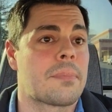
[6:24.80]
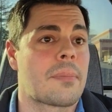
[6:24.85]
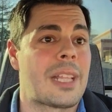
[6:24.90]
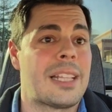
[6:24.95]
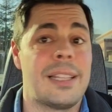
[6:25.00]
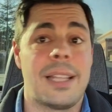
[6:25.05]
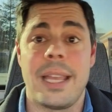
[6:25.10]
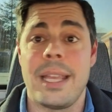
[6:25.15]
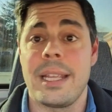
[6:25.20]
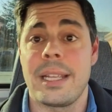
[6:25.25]

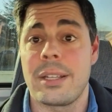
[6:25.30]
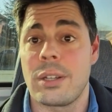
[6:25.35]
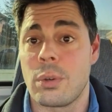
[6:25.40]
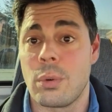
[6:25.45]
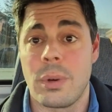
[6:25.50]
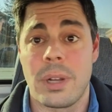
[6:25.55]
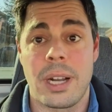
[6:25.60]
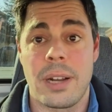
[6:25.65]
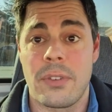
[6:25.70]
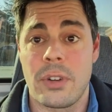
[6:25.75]
Link or
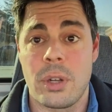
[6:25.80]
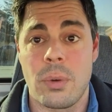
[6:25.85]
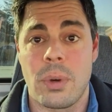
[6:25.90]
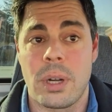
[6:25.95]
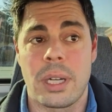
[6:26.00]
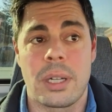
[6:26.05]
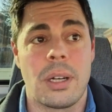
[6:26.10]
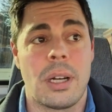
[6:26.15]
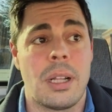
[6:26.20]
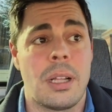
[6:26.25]
whatever you
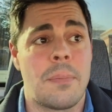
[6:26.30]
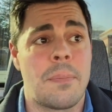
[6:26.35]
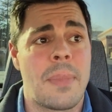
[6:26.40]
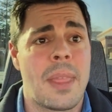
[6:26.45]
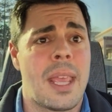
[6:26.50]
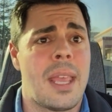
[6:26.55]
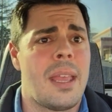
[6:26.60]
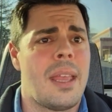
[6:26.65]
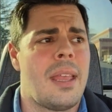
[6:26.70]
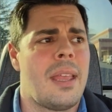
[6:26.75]
want to call them,
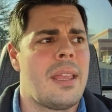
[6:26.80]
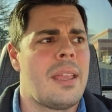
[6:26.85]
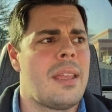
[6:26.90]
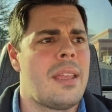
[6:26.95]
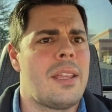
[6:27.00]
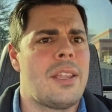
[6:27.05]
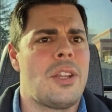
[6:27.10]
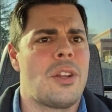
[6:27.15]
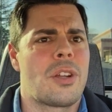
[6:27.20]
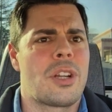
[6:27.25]

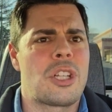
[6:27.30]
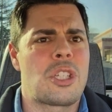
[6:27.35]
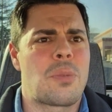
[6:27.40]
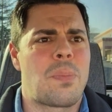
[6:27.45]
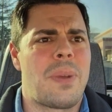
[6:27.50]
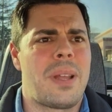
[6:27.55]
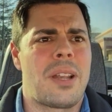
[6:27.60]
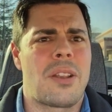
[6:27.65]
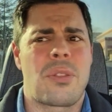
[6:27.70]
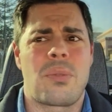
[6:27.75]
you're going to
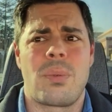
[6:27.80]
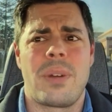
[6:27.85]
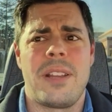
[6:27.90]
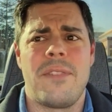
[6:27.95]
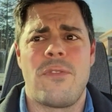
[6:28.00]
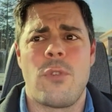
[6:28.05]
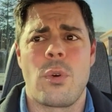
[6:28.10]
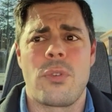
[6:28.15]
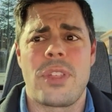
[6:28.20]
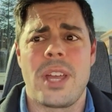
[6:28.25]
spend
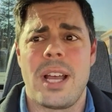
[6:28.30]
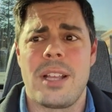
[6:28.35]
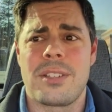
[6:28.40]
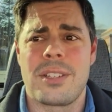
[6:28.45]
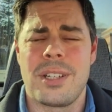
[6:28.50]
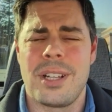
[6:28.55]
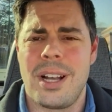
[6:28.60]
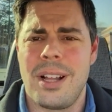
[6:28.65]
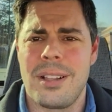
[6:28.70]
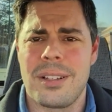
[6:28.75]

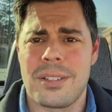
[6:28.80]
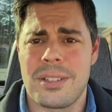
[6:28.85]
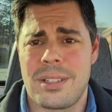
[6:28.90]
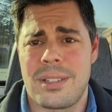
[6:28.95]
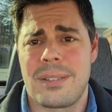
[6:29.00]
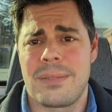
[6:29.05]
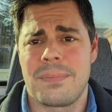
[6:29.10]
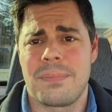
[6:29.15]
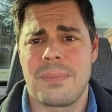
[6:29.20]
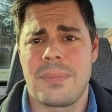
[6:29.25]

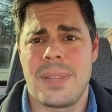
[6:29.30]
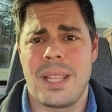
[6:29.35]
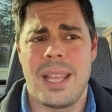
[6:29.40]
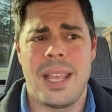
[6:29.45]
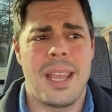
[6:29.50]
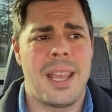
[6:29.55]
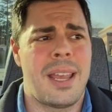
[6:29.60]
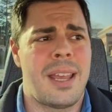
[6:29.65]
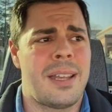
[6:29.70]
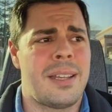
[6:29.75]
$3,000-$4,000,
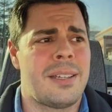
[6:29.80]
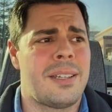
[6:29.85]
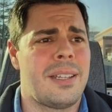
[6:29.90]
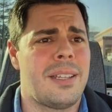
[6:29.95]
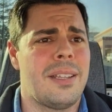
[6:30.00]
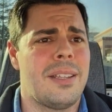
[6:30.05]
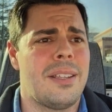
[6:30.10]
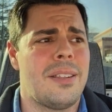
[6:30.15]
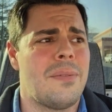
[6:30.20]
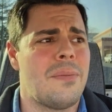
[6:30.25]
and
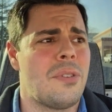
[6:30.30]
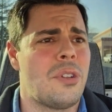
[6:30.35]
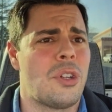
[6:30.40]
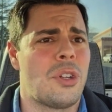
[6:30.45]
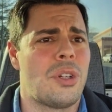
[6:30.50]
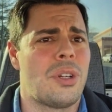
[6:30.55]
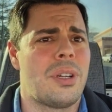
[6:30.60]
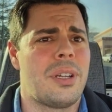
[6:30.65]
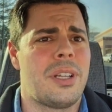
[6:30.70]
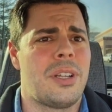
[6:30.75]

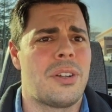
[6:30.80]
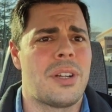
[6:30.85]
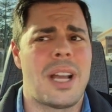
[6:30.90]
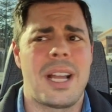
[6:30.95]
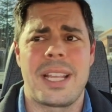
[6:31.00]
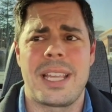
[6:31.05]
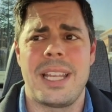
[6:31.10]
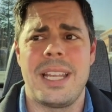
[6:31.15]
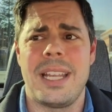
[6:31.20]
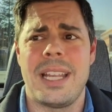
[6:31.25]
you're
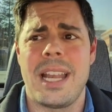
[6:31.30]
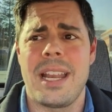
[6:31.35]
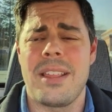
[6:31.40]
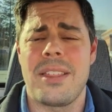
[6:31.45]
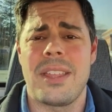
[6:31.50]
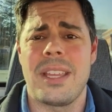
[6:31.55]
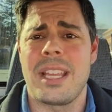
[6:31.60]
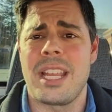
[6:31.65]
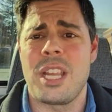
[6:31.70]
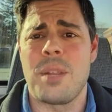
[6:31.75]
not getting
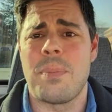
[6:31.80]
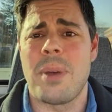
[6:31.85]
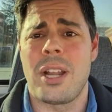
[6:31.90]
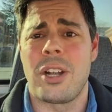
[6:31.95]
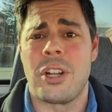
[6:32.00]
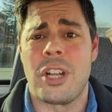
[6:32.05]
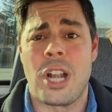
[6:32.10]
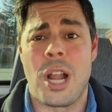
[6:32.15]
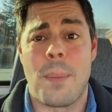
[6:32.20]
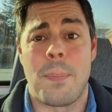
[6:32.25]
anything any
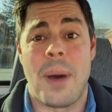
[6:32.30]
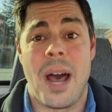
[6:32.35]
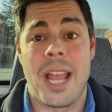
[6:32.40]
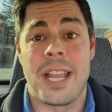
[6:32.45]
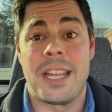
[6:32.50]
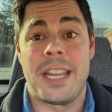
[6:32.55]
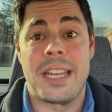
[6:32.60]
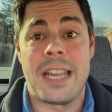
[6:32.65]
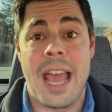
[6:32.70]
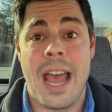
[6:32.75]
better. You're not
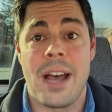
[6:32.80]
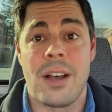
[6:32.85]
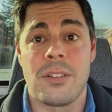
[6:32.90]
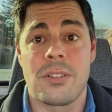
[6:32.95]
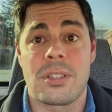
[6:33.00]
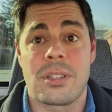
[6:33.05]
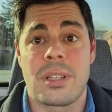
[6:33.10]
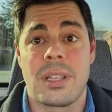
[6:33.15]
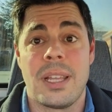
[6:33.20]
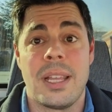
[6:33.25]
buying
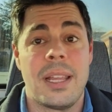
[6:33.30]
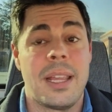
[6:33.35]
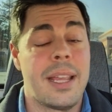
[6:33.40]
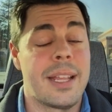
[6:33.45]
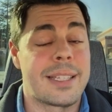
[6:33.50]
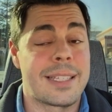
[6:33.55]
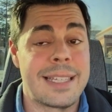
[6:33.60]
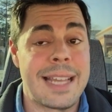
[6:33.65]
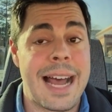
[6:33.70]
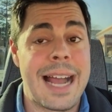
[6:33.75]
in-house.
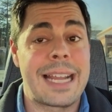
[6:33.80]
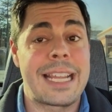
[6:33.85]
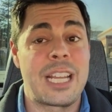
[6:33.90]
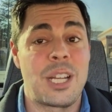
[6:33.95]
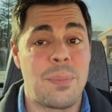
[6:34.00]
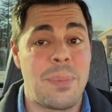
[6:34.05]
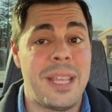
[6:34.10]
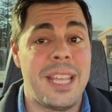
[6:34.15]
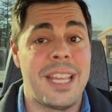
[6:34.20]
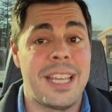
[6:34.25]
It's not going
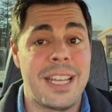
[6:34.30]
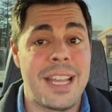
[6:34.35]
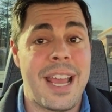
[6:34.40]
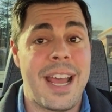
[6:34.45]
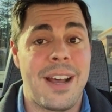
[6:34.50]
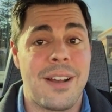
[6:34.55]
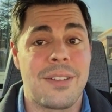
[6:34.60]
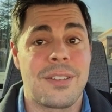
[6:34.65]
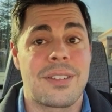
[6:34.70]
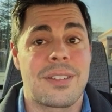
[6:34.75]
to be
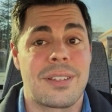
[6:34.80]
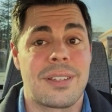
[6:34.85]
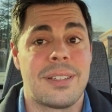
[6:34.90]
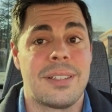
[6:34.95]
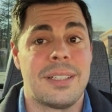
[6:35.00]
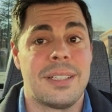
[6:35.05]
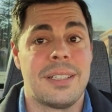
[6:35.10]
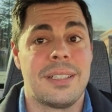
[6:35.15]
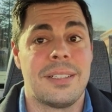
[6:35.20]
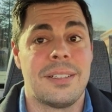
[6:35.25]
in-house.
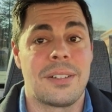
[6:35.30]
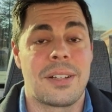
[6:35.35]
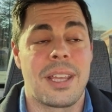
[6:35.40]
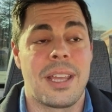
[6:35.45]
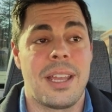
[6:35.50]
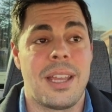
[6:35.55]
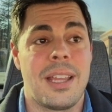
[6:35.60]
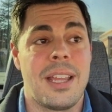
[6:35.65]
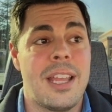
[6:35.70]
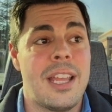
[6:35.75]

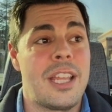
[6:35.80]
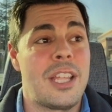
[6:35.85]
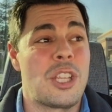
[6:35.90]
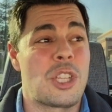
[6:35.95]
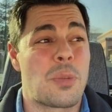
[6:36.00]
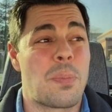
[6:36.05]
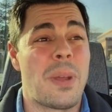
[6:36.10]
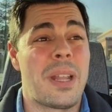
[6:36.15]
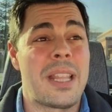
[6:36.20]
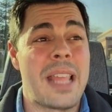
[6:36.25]
Okay, you
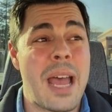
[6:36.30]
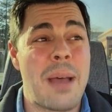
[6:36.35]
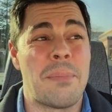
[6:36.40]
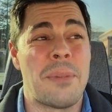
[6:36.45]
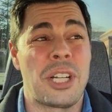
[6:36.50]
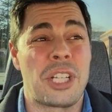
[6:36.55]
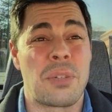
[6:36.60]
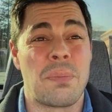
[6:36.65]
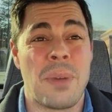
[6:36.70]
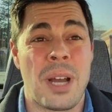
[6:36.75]
spend that
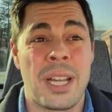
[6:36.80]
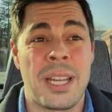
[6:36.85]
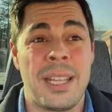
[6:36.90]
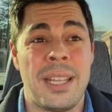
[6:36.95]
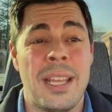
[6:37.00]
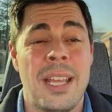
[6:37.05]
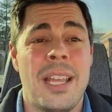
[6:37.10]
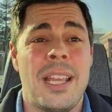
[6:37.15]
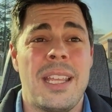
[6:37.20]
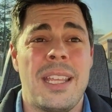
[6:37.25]
much
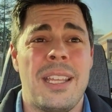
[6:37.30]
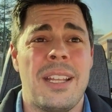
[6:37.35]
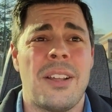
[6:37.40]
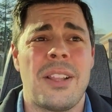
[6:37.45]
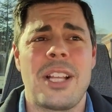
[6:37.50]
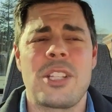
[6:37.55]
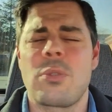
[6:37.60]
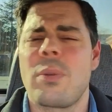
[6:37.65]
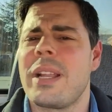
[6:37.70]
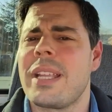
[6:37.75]
money.
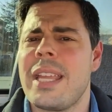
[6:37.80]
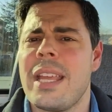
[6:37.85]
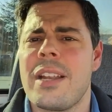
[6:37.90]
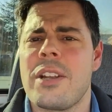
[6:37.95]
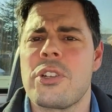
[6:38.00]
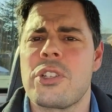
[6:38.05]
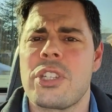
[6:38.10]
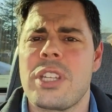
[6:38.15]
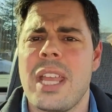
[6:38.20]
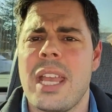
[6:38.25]
That's what I can't
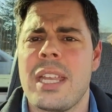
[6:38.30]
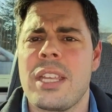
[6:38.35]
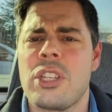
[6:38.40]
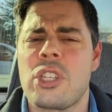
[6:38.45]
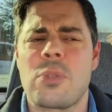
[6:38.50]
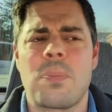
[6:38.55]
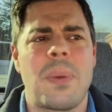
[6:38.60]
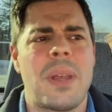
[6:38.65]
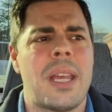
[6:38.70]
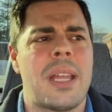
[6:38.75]
understand. You
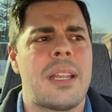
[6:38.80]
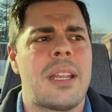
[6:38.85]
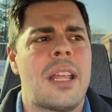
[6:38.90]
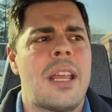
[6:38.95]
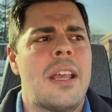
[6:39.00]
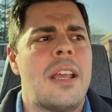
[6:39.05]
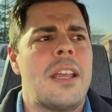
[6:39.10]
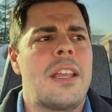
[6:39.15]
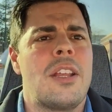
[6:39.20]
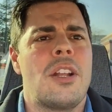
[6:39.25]
spend,
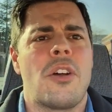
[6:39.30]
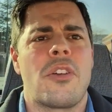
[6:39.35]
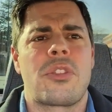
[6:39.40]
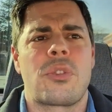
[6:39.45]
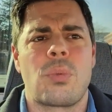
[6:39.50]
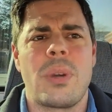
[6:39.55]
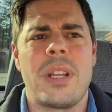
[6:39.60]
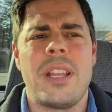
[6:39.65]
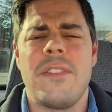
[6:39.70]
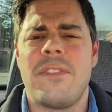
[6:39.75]
$3,000,
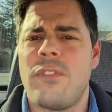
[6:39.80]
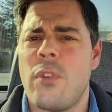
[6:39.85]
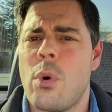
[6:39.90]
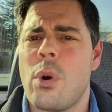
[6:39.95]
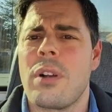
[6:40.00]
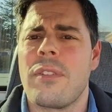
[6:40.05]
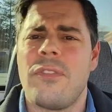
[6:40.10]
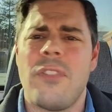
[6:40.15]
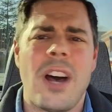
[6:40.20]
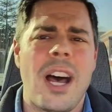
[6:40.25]

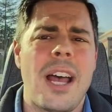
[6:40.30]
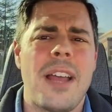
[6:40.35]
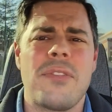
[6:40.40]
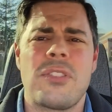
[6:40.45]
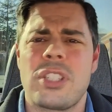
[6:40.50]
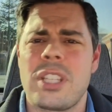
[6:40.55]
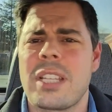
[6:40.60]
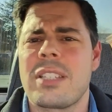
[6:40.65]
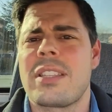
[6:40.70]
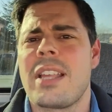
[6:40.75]
$4,000,
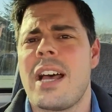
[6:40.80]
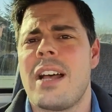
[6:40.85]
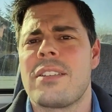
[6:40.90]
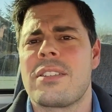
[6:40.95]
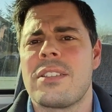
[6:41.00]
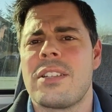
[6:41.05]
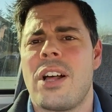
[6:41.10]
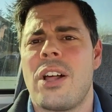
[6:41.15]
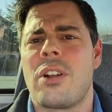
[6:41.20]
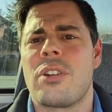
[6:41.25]

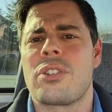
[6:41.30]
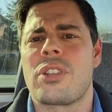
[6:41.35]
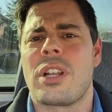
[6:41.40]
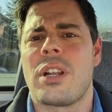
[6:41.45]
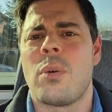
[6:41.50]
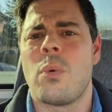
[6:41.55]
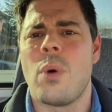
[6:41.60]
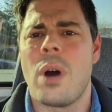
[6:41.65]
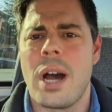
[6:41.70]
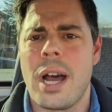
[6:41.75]
$5,000, $6,000 on
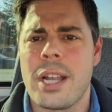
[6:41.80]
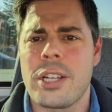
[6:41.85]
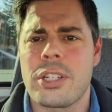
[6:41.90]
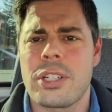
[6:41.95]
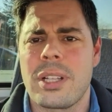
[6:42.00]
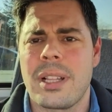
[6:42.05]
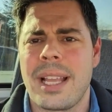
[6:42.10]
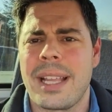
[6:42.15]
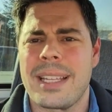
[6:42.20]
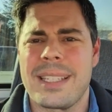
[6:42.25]
a
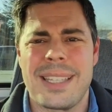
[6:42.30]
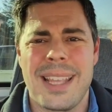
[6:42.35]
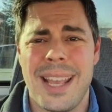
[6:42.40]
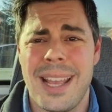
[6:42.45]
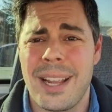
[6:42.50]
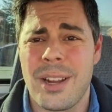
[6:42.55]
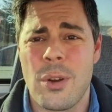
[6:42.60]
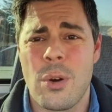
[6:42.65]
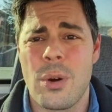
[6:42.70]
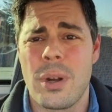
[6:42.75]
watch, like a
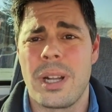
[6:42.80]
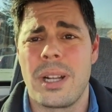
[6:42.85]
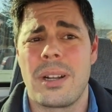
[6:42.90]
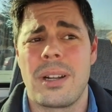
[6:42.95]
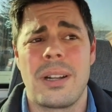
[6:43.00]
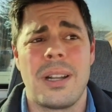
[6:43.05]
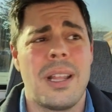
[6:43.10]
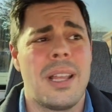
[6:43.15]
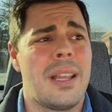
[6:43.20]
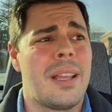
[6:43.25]
Tag
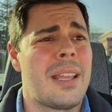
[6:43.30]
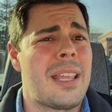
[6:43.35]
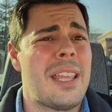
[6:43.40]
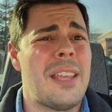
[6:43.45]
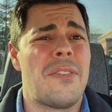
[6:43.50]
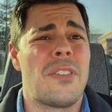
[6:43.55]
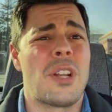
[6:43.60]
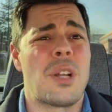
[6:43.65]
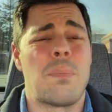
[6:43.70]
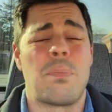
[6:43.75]
Heuer,
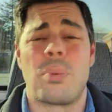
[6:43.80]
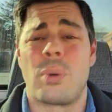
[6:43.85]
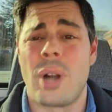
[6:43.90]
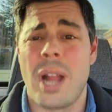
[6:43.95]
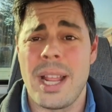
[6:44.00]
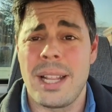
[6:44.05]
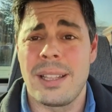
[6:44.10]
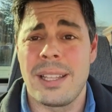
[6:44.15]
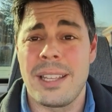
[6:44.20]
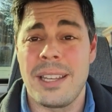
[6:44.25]
even a
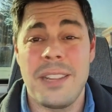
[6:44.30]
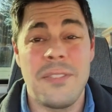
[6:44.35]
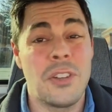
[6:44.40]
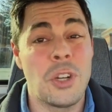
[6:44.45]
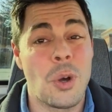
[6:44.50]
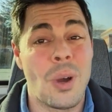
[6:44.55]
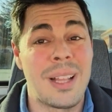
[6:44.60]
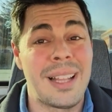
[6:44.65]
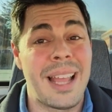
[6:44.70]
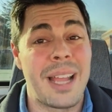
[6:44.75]
Breitling, even
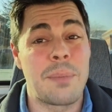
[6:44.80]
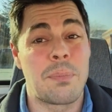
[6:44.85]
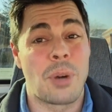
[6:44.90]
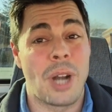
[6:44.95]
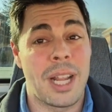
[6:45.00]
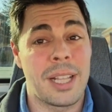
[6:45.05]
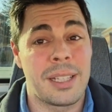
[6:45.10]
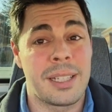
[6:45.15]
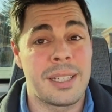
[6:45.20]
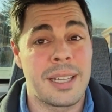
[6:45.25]
though I like
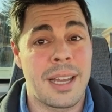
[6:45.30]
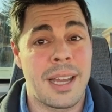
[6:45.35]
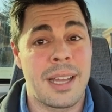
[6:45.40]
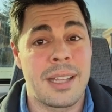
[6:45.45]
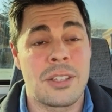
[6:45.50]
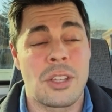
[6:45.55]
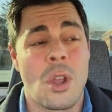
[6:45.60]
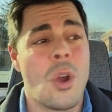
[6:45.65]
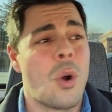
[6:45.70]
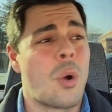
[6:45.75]
Breitling
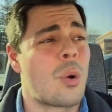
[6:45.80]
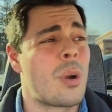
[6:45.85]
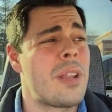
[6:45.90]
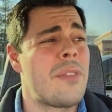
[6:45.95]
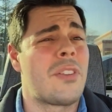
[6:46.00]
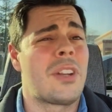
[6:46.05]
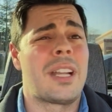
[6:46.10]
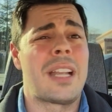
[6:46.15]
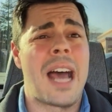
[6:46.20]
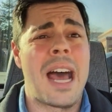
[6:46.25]
guys, or
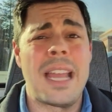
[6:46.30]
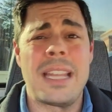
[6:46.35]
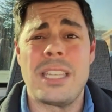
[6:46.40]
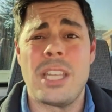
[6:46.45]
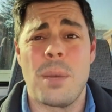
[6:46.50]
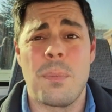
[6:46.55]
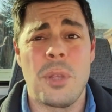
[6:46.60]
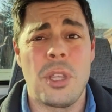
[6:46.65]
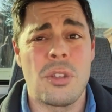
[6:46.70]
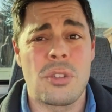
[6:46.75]
even an
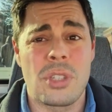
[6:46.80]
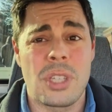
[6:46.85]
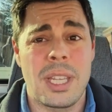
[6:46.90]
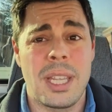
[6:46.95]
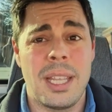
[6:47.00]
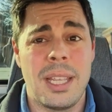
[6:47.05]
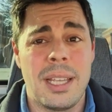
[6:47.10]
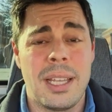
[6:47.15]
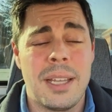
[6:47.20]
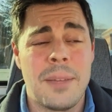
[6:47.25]

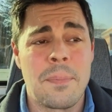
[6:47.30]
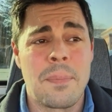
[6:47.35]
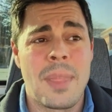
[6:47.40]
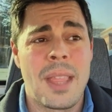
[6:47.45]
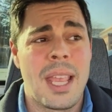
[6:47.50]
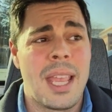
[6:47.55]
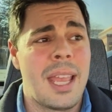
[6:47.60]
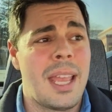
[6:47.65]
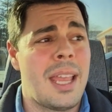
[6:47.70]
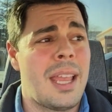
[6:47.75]
IWC,
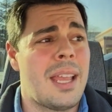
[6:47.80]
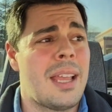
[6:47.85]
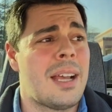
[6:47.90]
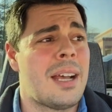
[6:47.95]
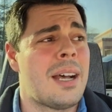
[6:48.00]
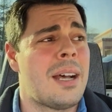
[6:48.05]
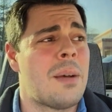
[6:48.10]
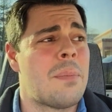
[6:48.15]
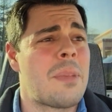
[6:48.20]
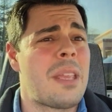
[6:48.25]

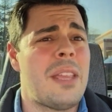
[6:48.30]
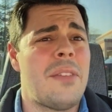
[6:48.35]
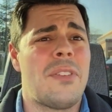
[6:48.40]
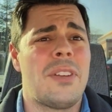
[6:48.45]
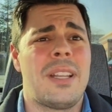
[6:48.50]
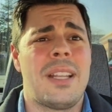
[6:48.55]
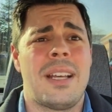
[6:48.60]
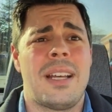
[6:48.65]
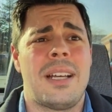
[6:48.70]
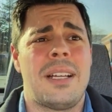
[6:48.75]

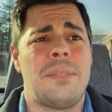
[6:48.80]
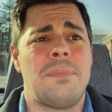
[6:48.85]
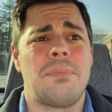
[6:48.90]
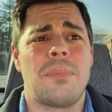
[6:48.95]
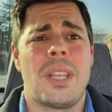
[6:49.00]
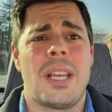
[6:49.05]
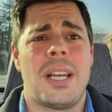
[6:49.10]
even a,